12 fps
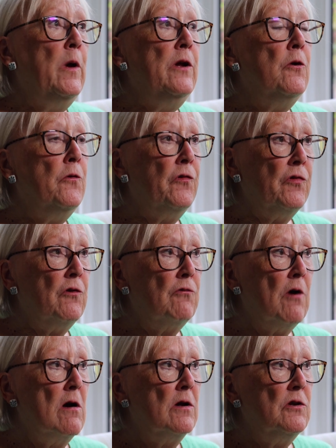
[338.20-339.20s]
We used the
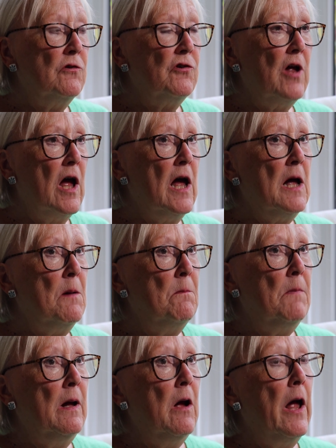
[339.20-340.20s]
grant.
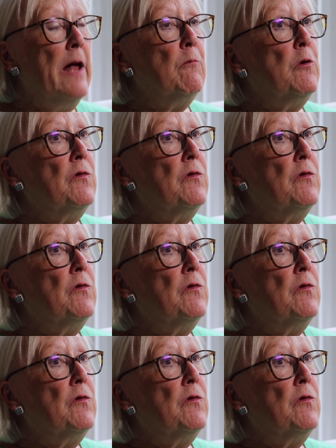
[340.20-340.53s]
It